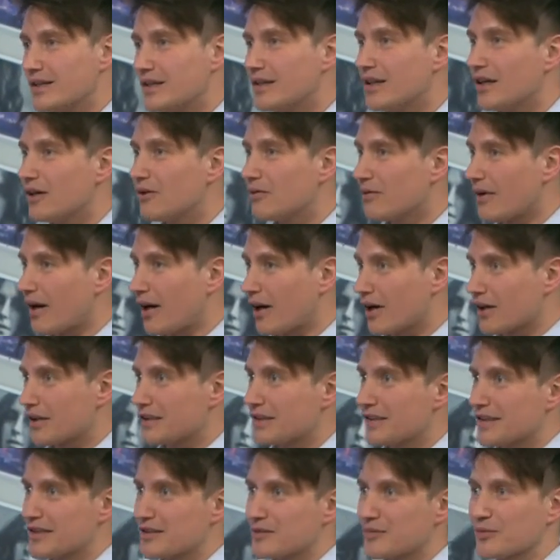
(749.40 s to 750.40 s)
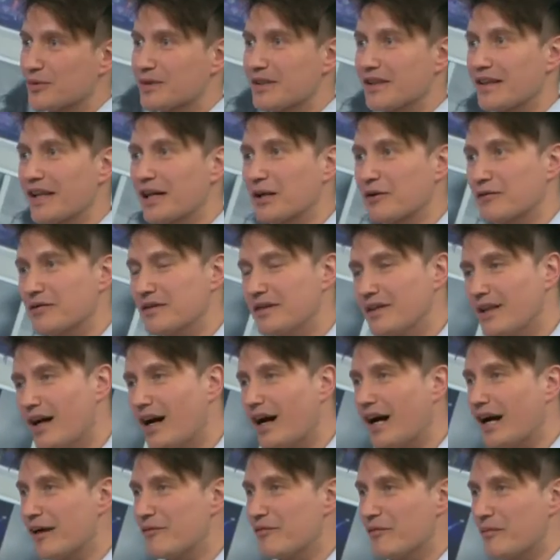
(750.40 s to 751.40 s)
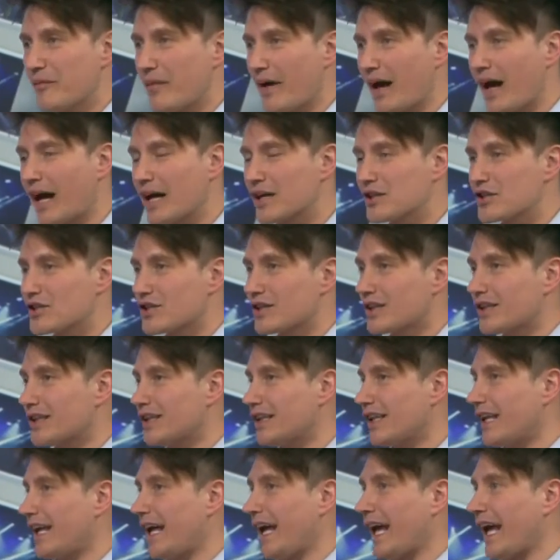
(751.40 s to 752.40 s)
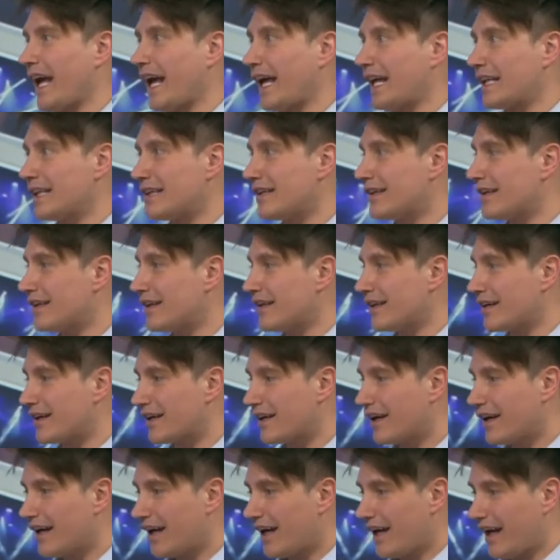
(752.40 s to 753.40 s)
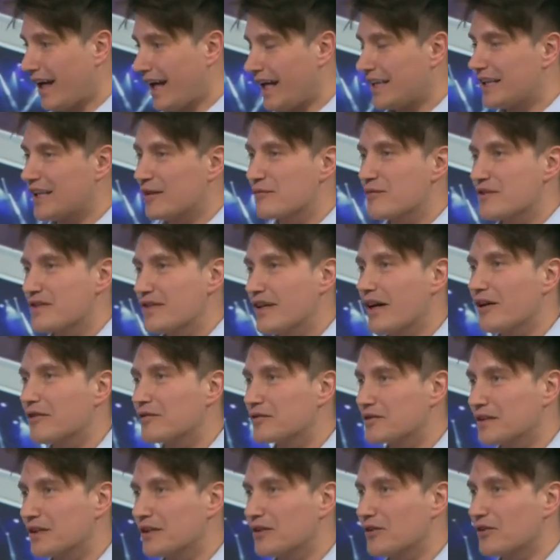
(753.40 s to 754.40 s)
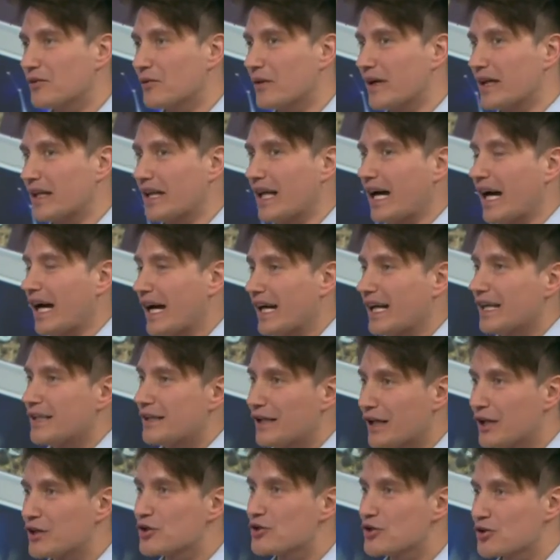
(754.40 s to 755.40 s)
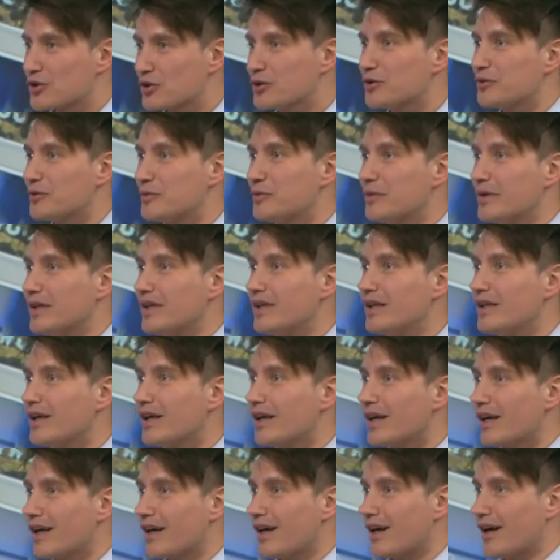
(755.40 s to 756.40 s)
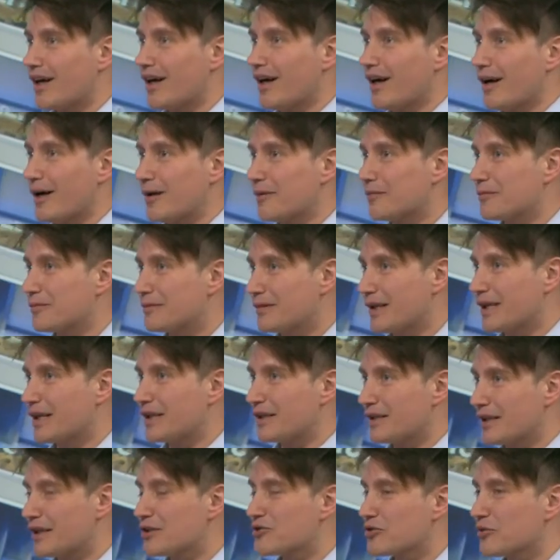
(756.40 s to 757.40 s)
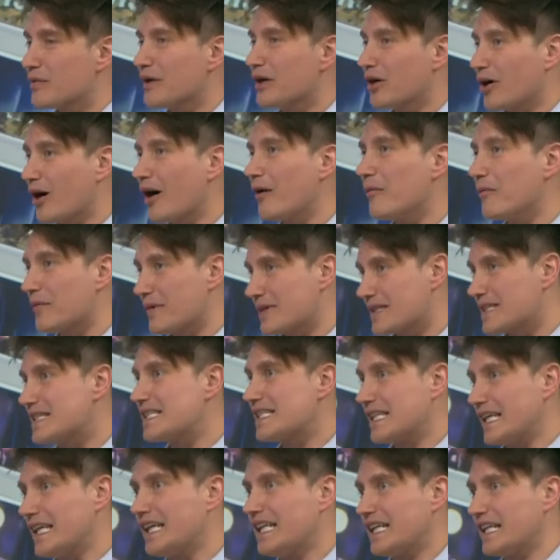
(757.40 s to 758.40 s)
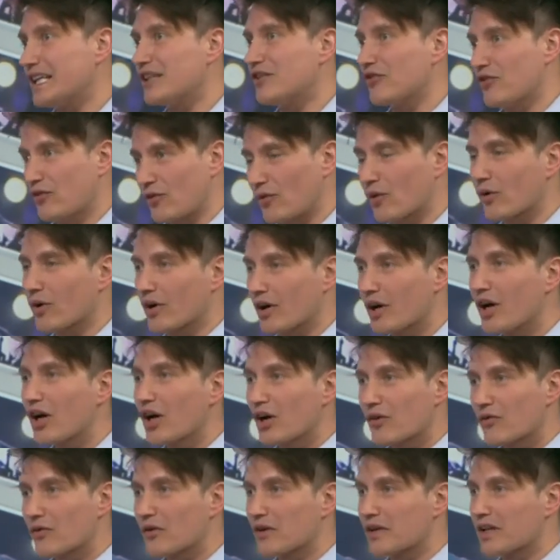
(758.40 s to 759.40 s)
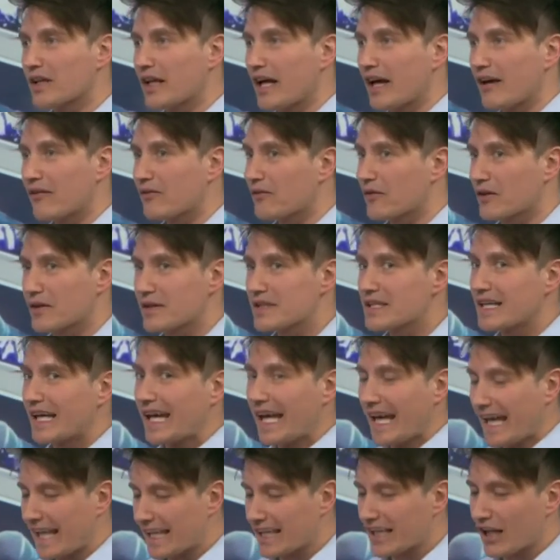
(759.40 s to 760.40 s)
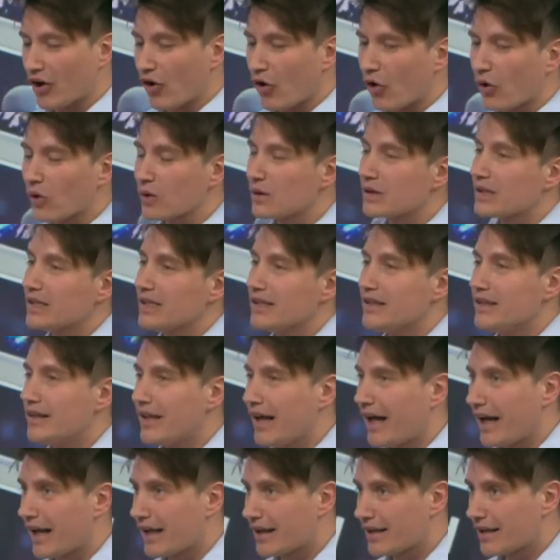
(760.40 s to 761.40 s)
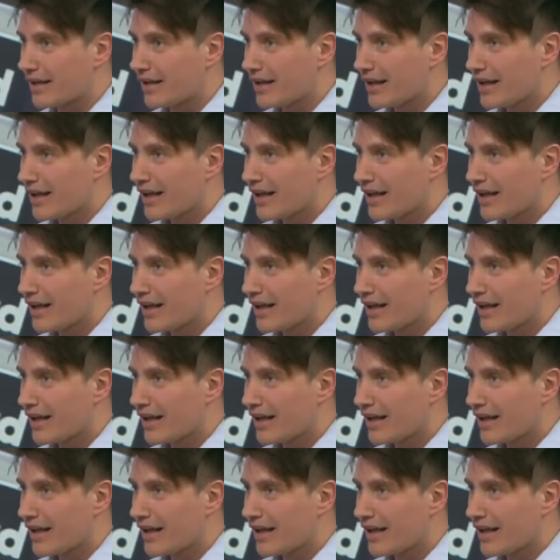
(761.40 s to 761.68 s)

You know, artists put a lot of time, passion, and themselves into it. They should be they should be compensated for their efforts. And only then,